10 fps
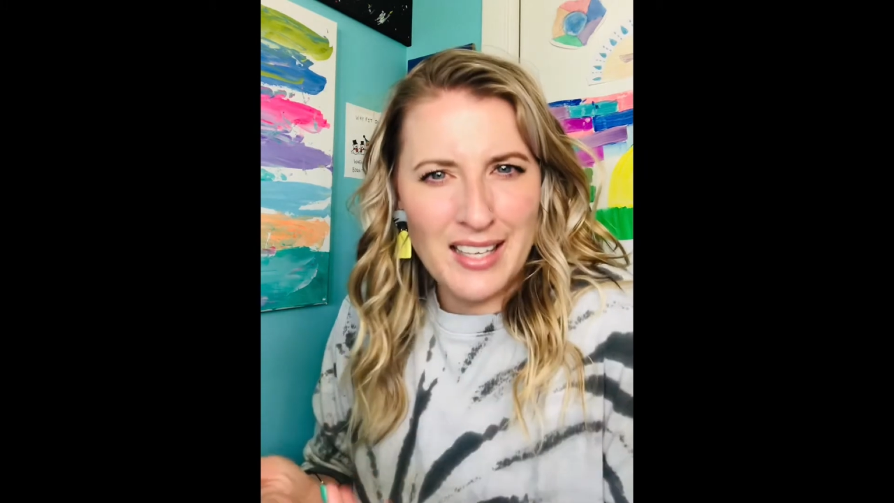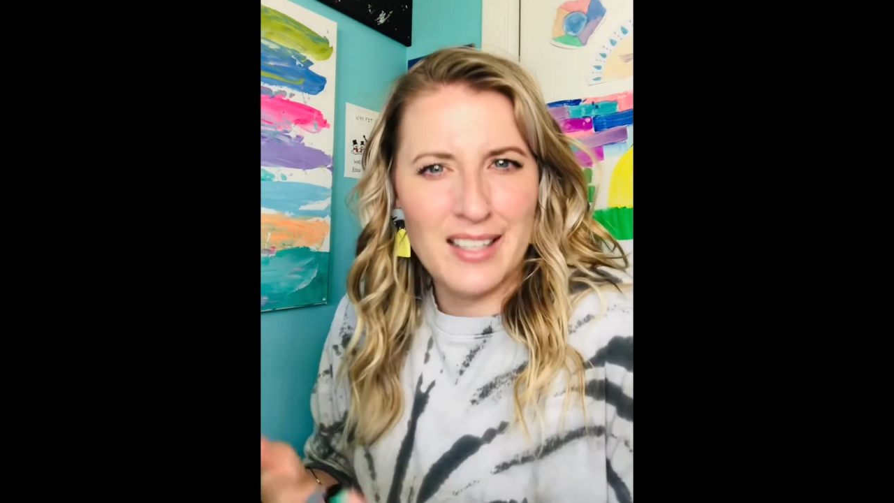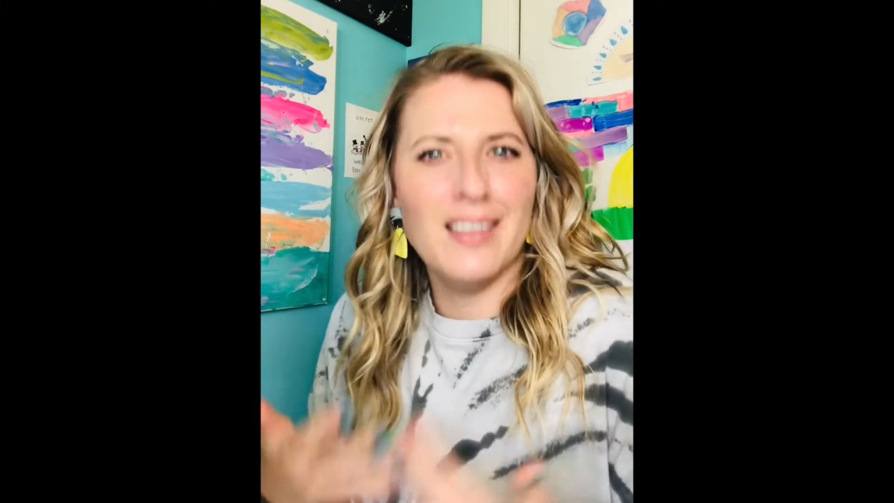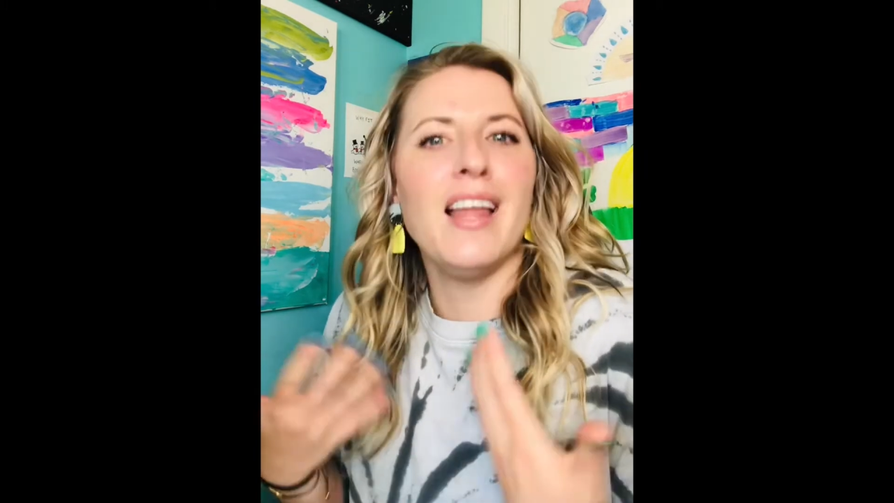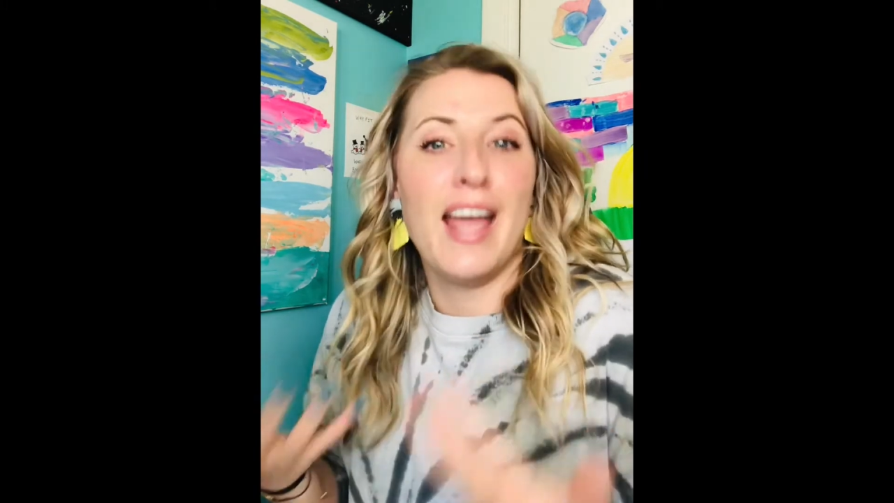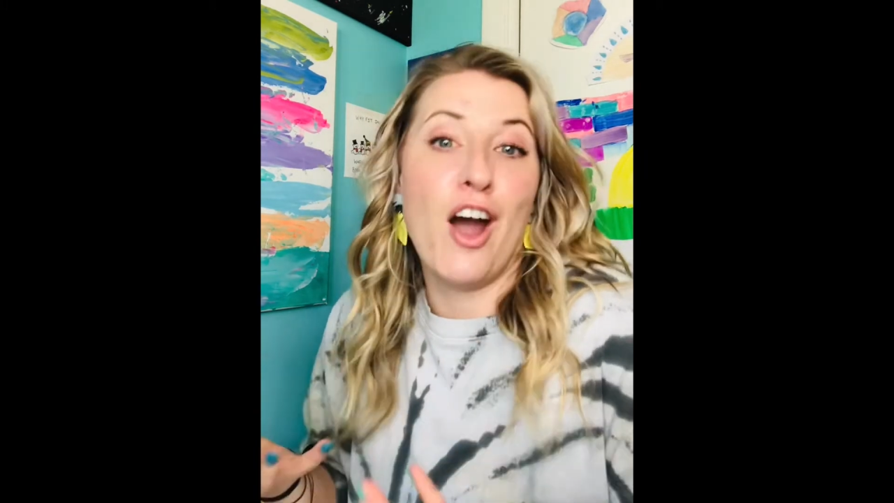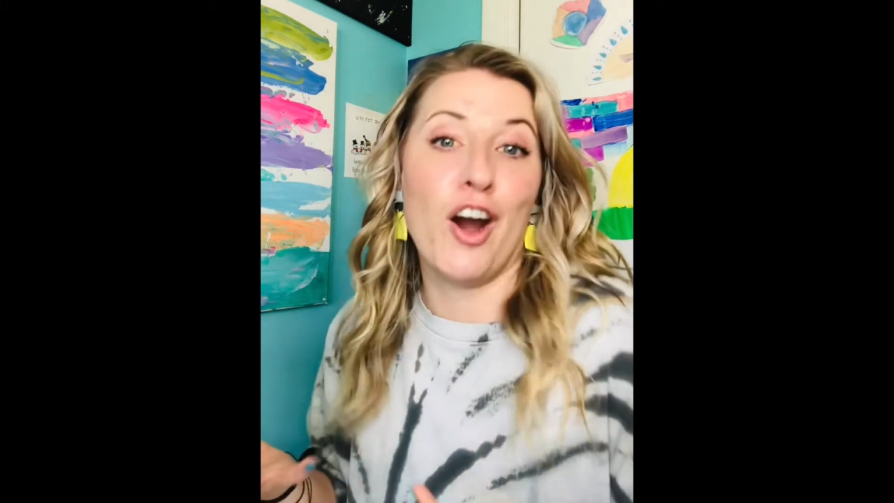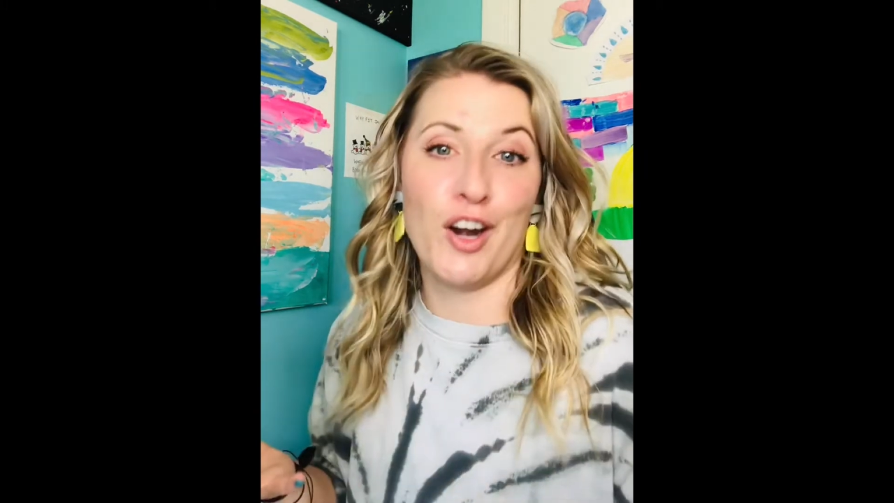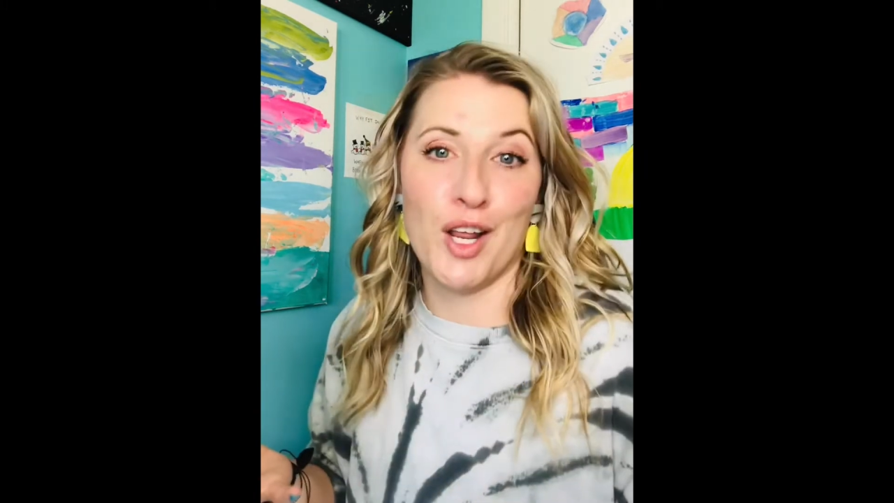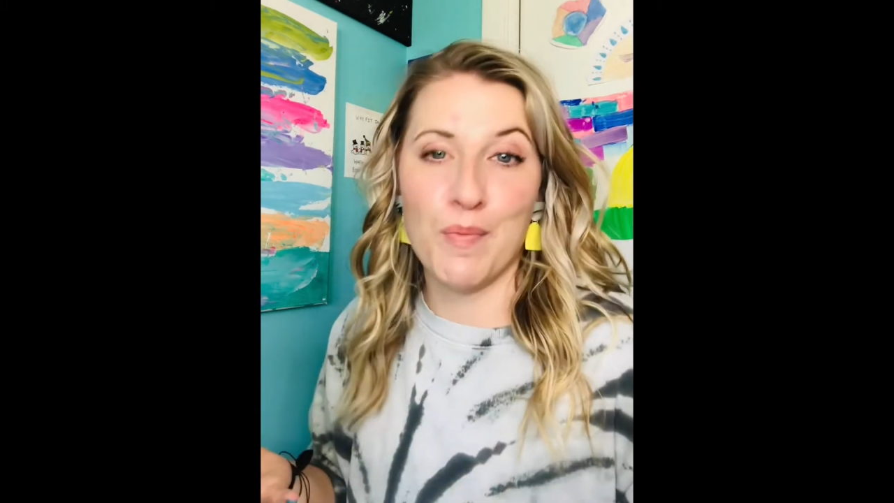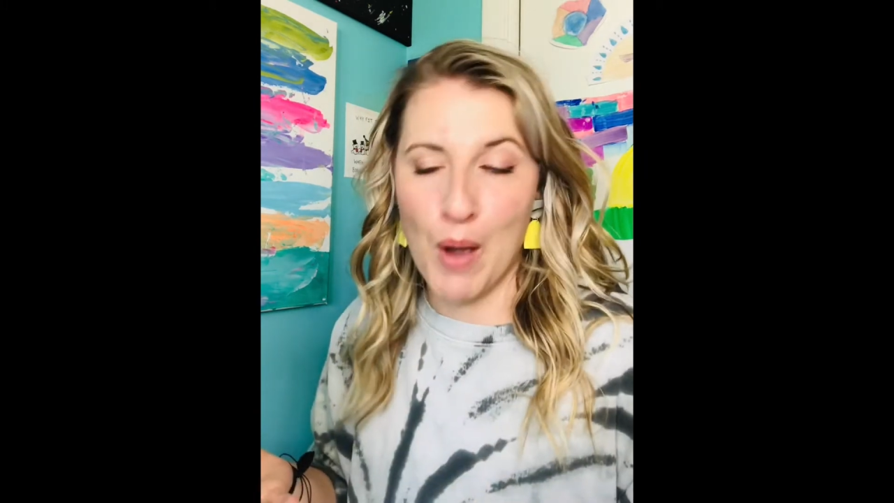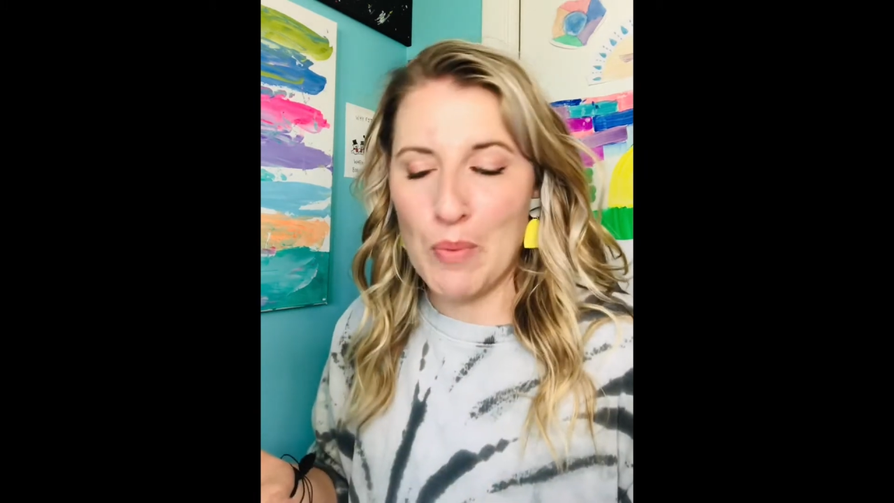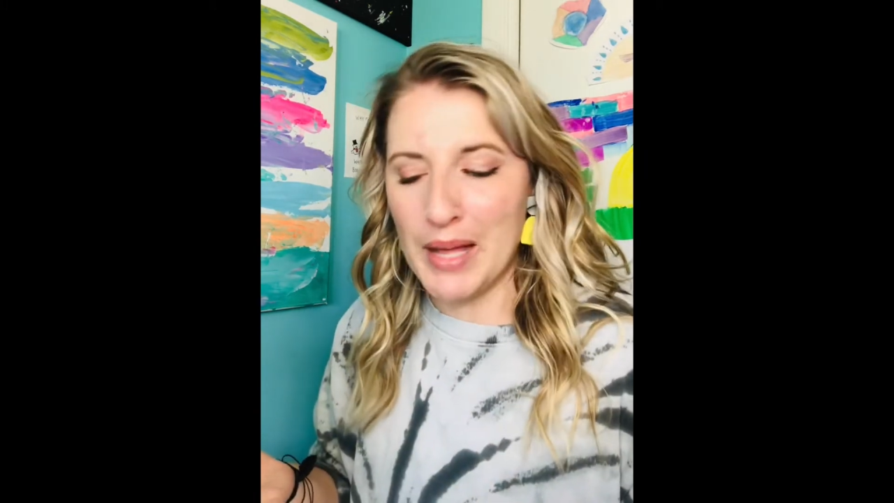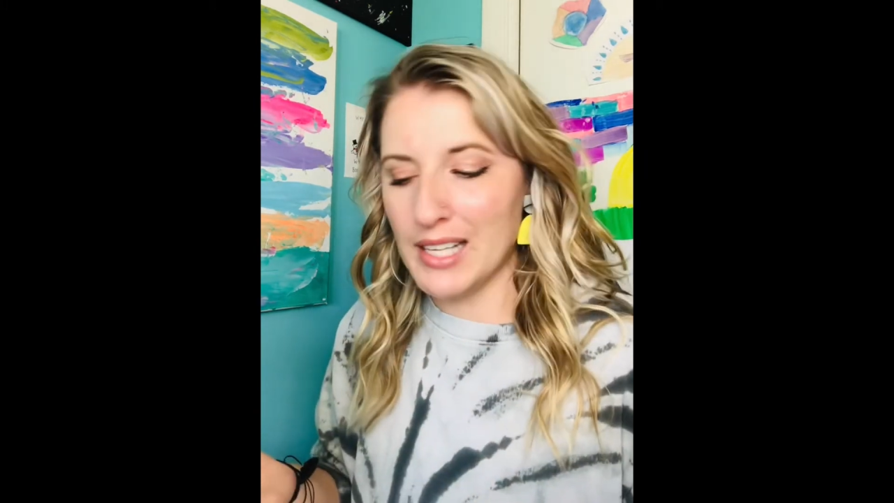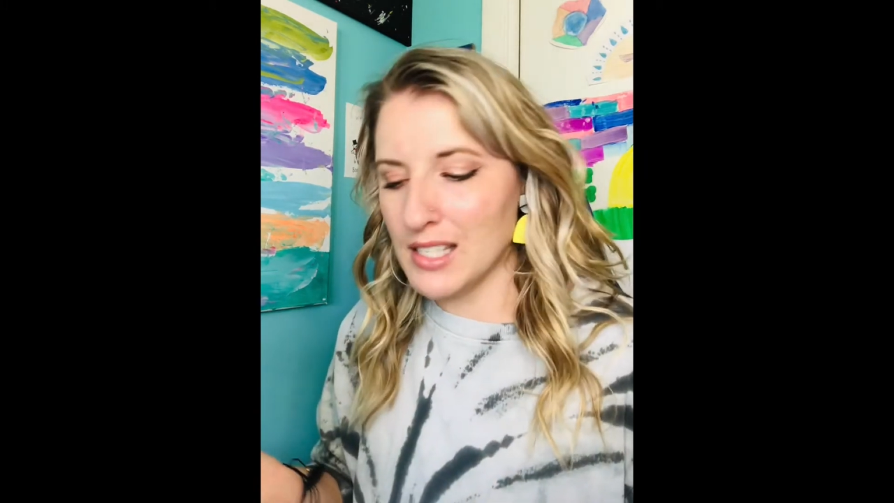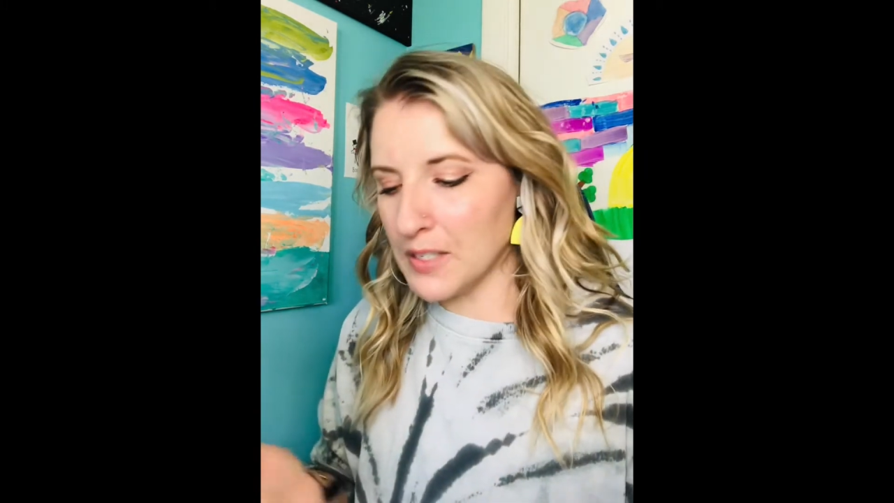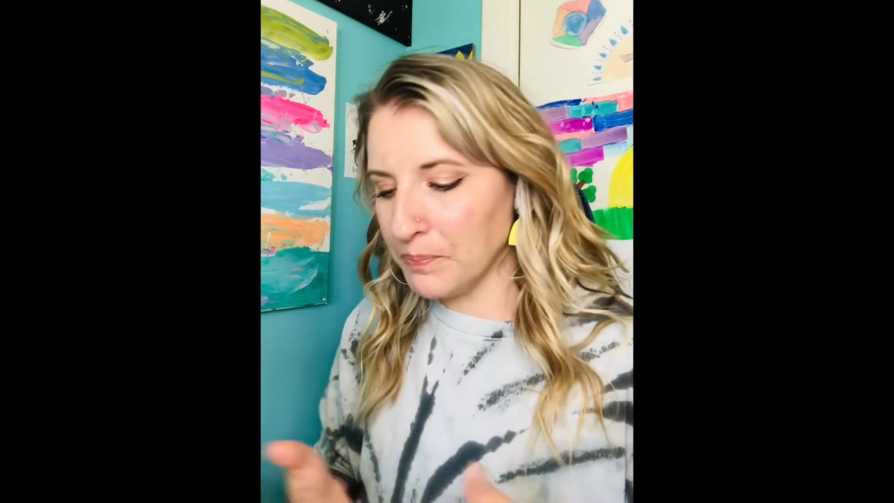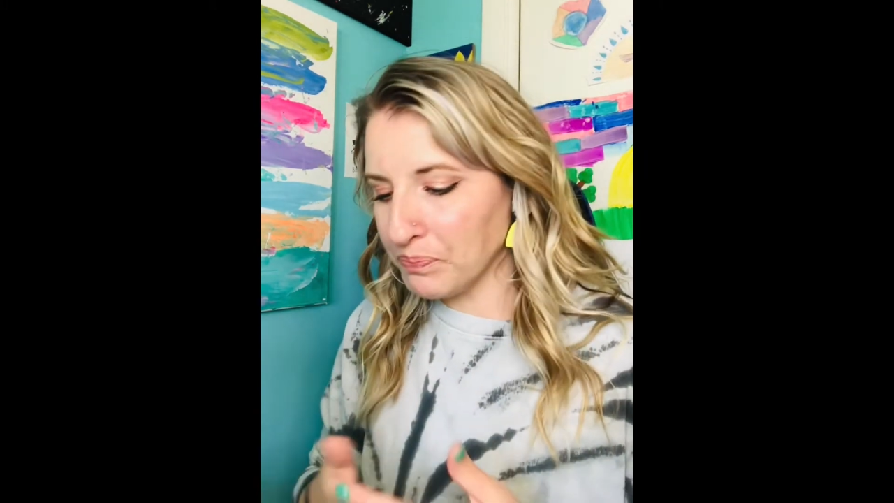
and lighthearted moments.